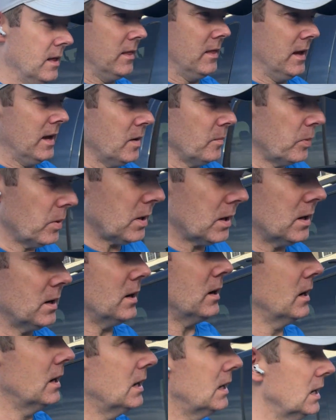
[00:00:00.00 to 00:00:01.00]
that part
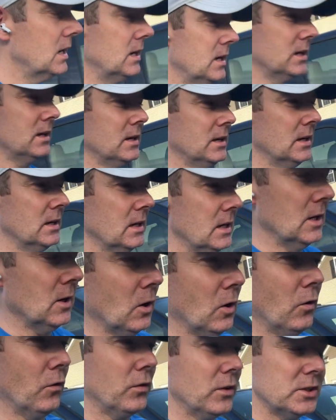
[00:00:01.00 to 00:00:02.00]

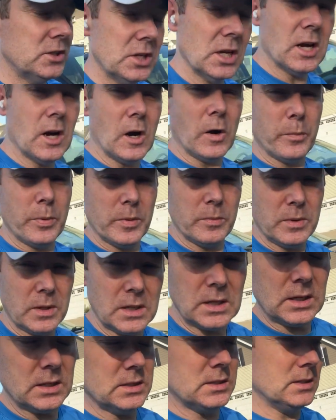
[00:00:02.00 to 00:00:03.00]
hopefully should help it
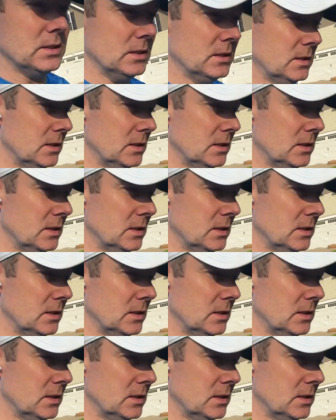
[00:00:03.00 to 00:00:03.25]
because